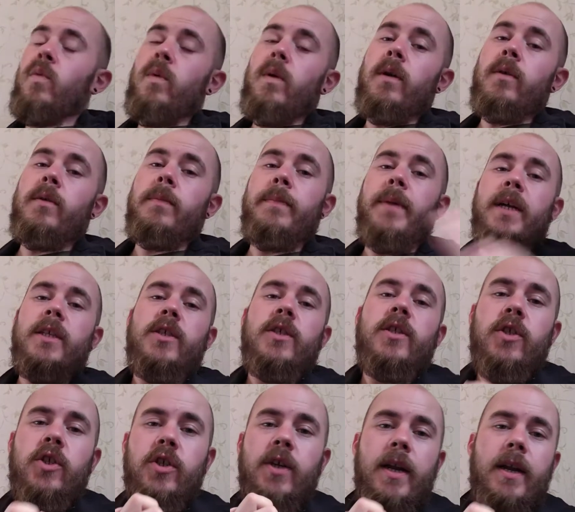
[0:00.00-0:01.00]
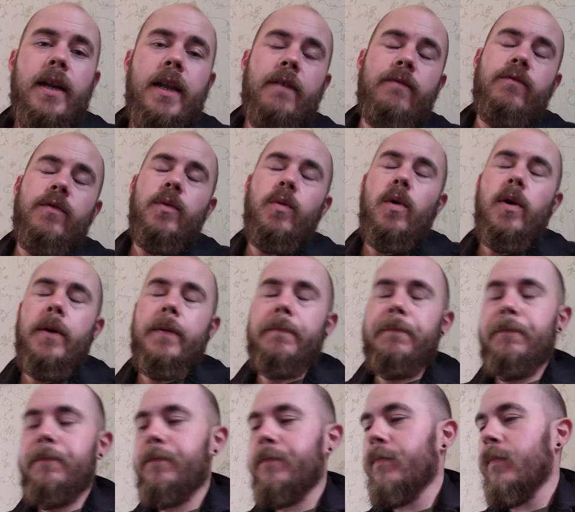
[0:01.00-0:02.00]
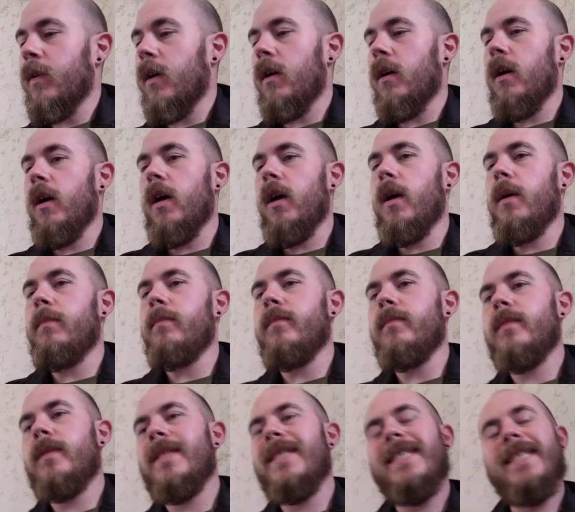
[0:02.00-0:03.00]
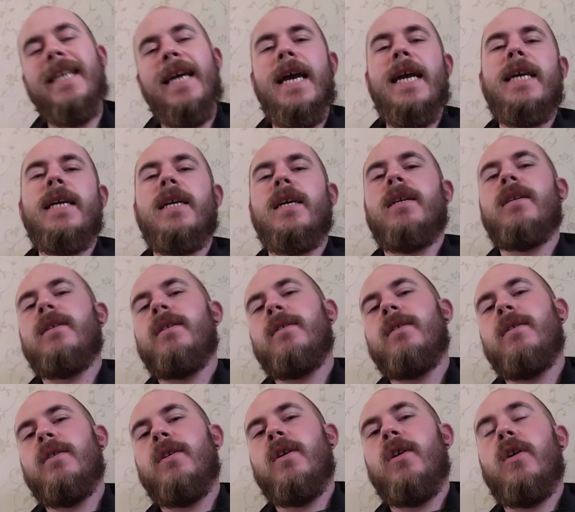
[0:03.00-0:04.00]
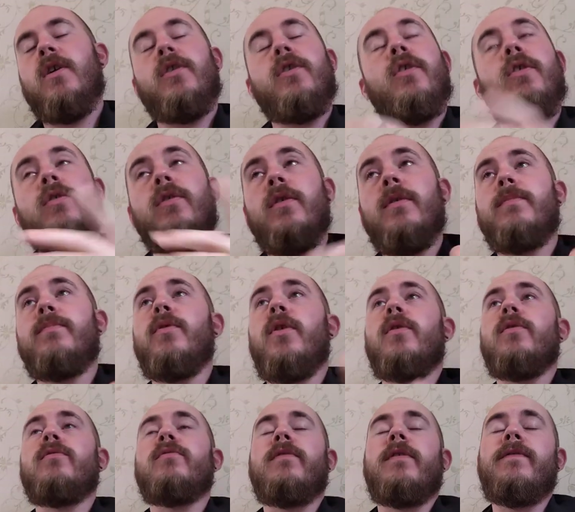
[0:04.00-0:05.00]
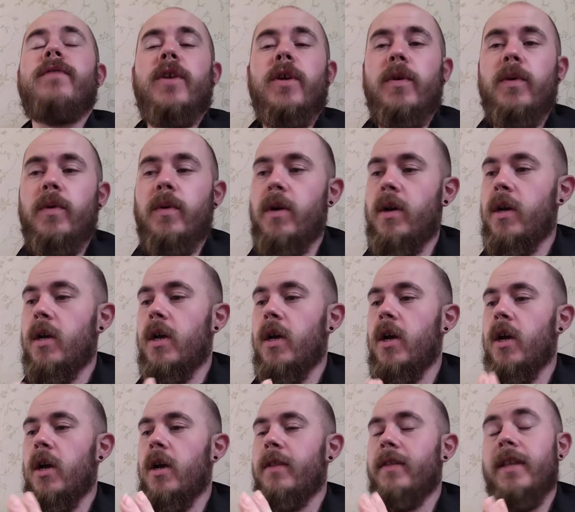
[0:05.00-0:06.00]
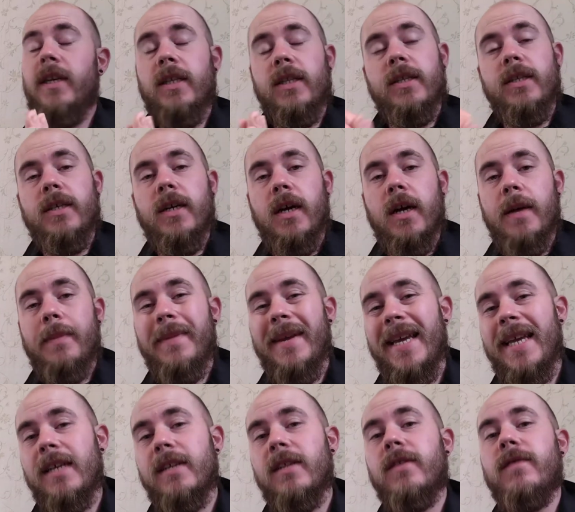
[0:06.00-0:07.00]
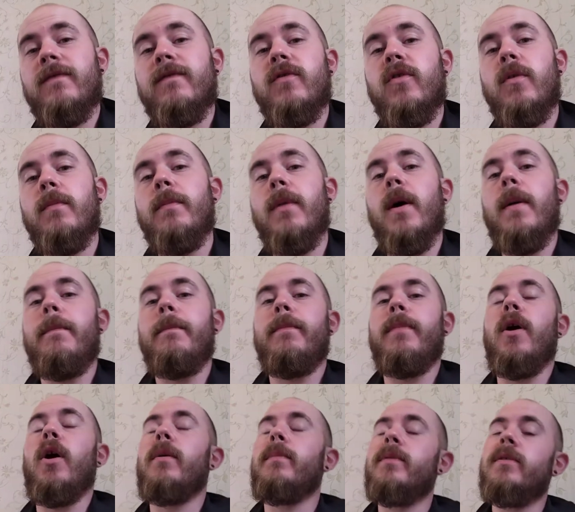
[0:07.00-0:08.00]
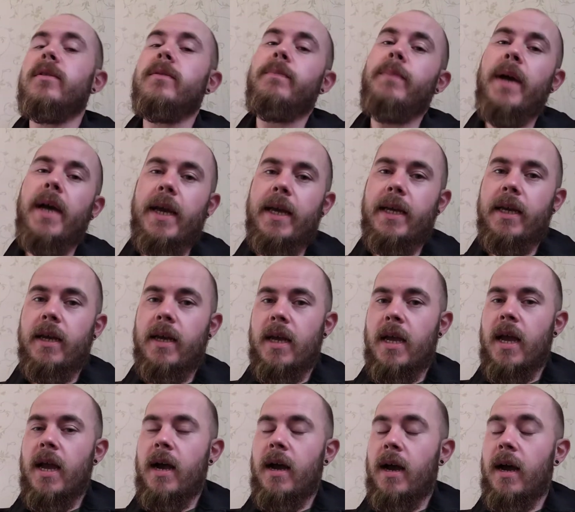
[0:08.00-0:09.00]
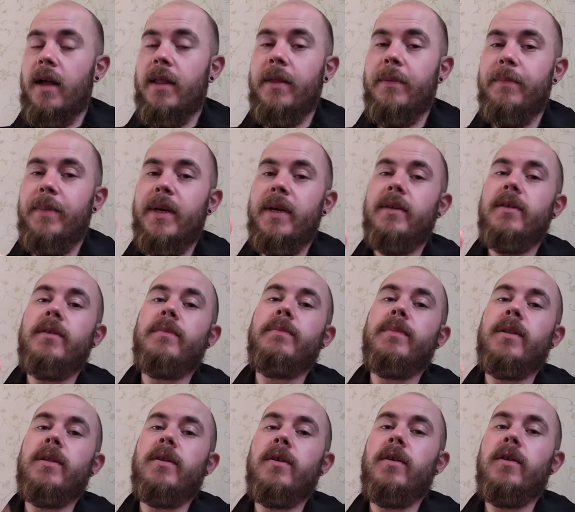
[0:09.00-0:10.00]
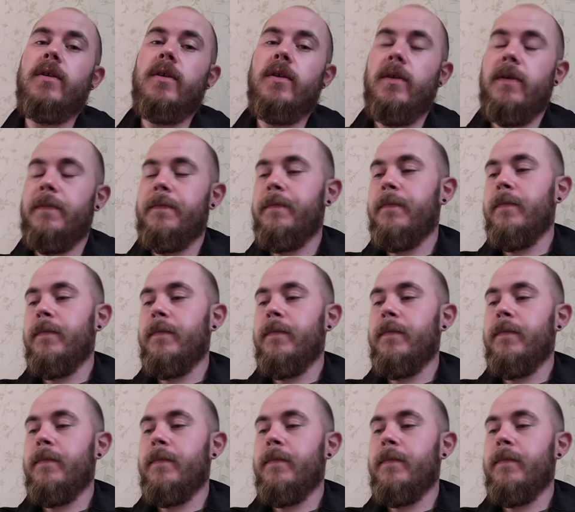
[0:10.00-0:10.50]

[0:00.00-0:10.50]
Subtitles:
Welcome back to the channel, everyone. Today, another product review. This time it is from Barbers Bay and the Bearded Berserker.